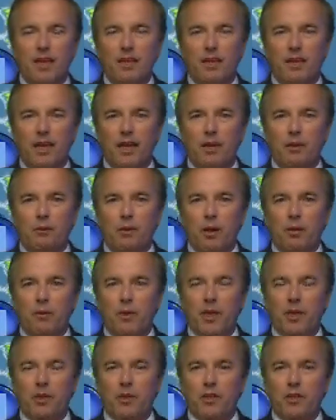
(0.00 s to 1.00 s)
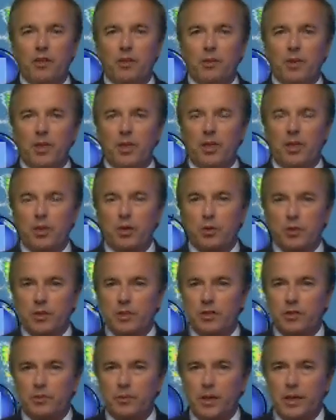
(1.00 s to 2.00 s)
Yeah, while we are enjoying a
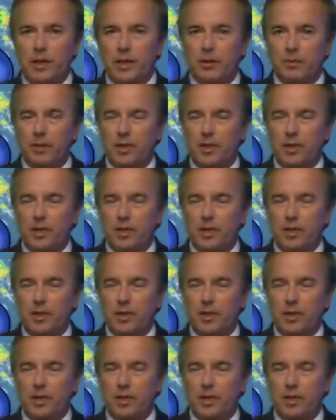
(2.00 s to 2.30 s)
gorgeous weekend,